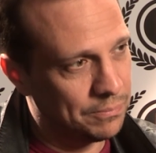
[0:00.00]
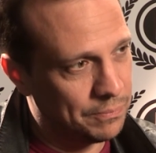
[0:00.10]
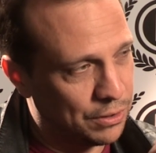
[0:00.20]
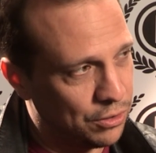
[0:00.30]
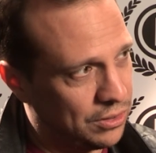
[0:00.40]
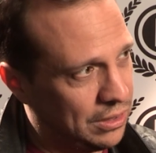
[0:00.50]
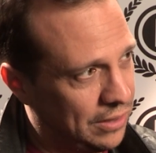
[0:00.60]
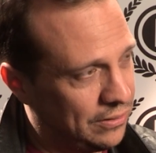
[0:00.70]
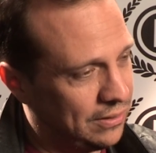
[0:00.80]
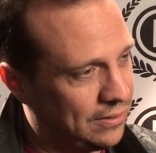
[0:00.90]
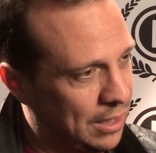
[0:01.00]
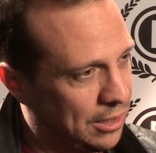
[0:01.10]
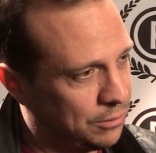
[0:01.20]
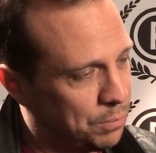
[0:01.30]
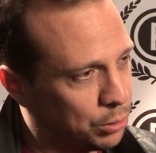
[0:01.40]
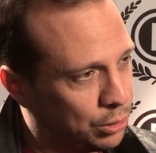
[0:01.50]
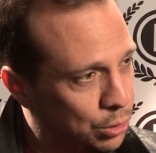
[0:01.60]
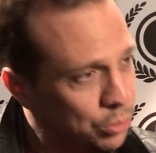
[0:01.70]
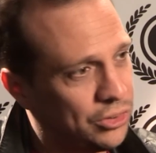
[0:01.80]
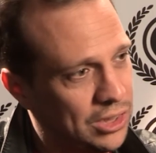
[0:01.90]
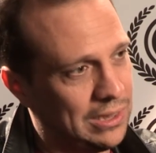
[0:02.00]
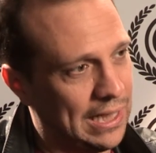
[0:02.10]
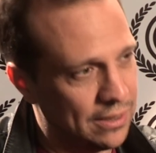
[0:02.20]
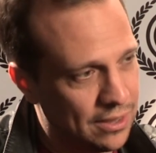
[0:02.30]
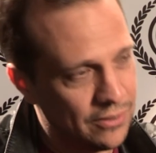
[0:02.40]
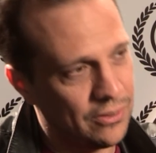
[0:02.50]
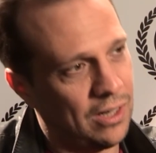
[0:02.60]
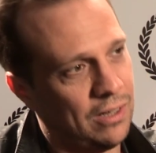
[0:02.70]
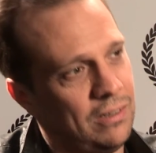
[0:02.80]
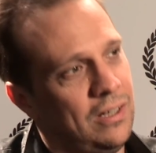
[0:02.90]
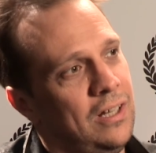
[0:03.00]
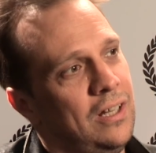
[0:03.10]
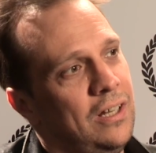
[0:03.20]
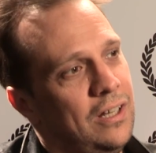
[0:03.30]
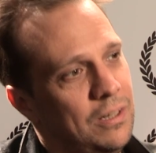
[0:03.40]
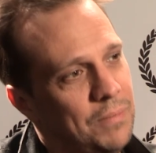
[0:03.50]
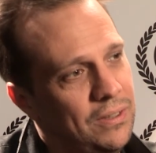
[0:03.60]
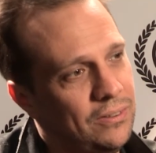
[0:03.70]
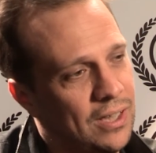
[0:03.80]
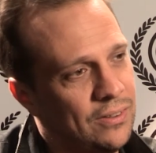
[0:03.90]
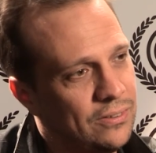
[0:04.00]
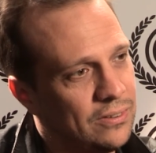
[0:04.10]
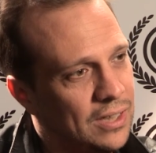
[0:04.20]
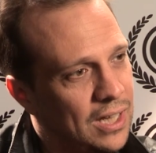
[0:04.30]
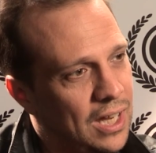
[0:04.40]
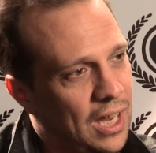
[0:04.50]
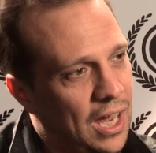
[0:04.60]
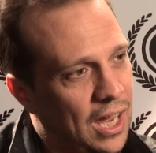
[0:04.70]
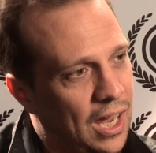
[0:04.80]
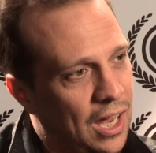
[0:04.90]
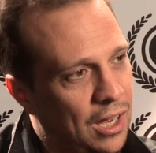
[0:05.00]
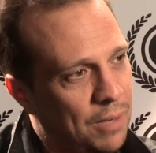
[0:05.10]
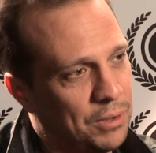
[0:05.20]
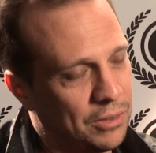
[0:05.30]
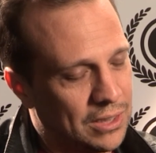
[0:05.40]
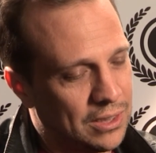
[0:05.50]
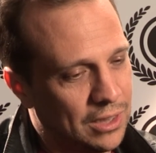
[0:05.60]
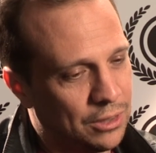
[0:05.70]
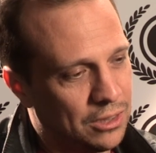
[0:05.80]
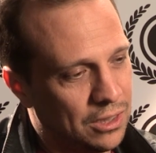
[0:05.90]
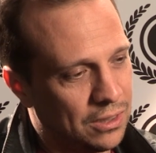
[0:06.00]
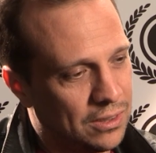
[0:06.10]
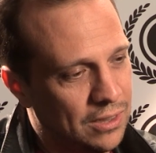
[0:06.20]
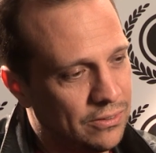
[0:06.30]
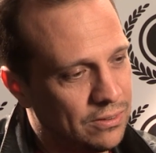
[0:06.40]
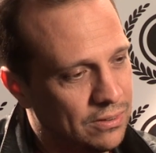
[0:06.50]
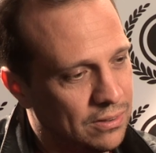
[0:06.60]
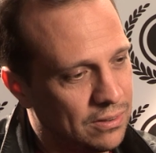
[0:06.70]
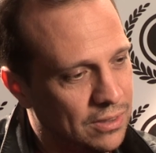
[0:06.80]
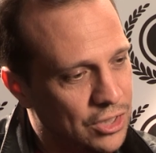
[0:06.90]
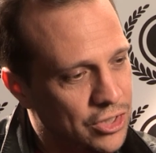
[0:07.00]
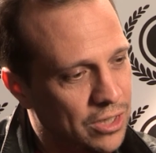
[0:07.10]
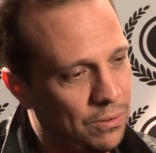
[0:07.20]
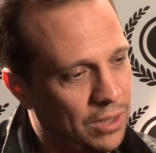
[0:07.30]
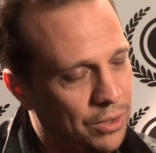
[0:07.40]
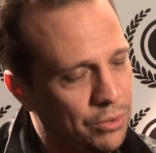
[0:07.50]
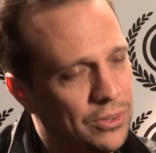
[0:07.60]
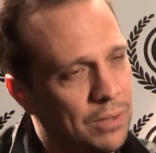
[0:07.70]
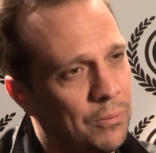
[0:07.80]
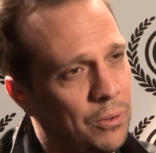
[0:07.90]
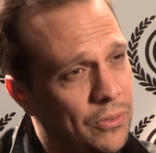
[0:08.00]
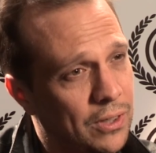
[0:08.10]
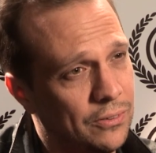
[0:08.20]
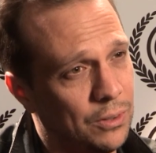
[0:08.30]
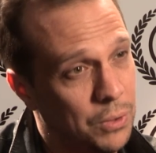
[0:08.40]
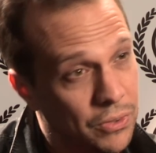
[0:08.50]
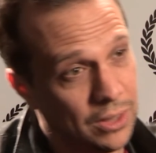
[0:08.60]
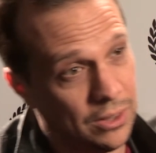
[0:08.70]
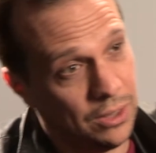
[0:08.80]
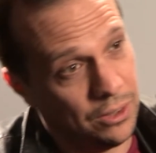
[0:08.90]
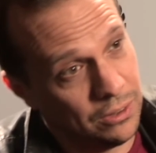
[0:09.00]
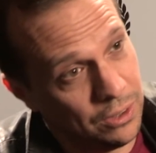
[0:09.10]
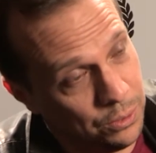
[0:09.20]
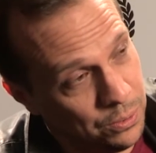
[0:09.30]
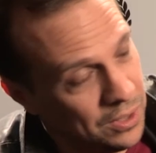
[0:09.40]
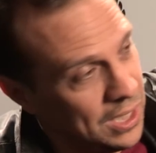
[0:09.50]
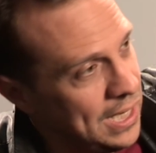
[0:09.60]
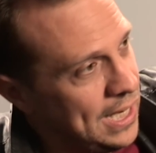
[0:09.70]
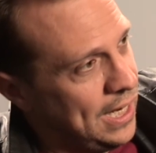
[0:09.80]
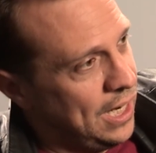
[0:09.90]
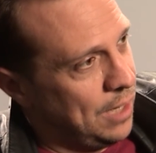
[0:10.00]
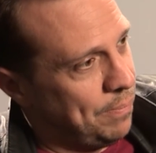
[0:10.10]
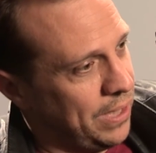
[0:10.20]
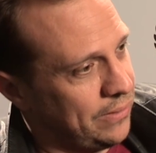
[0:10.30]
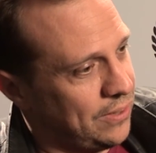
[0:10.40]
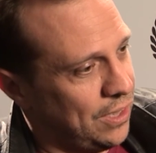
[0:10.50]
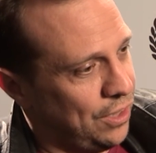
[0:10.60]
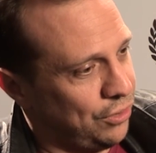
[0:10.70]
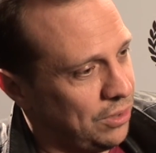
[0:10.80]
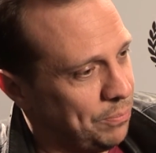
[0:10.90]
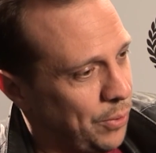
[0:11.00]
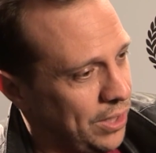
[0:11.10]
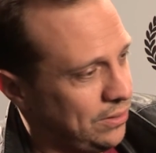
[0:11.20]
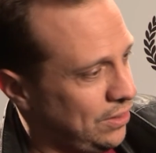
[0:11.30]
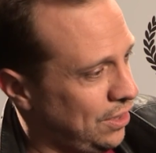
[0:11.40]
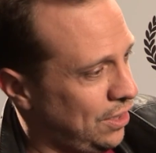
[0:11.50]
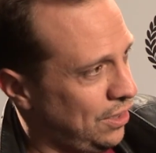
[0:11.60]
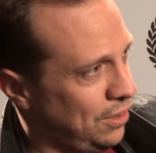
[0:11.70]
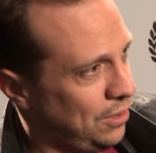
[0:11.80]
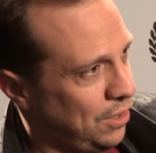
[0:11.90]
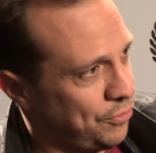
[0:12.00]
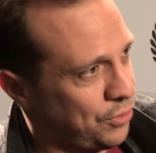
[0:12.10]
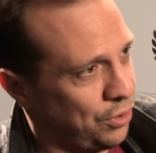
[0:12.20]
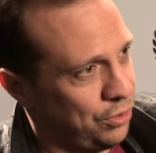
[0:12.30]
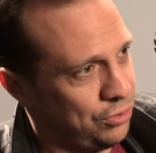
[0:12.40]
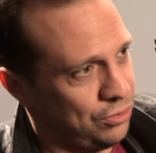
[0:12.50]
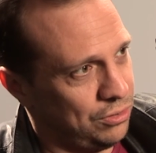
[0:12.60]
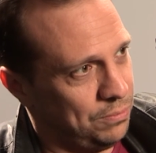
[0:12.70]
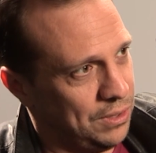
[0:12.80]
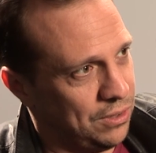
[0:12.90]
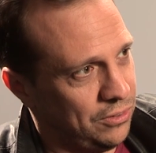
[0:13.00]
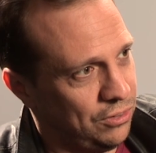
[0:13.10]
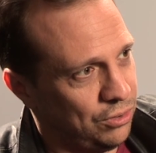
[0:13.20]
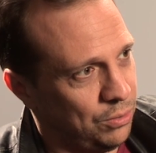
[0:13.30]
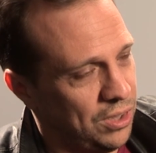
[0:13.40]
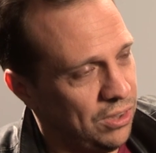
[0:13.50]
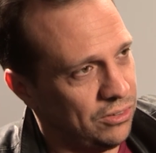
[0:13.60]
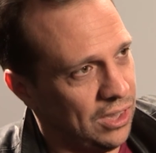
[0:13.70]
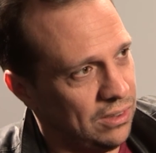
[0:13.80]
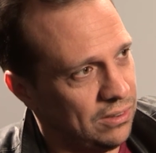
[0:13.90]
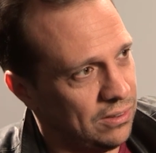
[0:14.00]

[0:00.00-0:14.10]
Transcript: because he's both lucid like kids are, in many sense. Because I think that kids in general understand more things than we think they do. But some point, of course, because he's so innocent,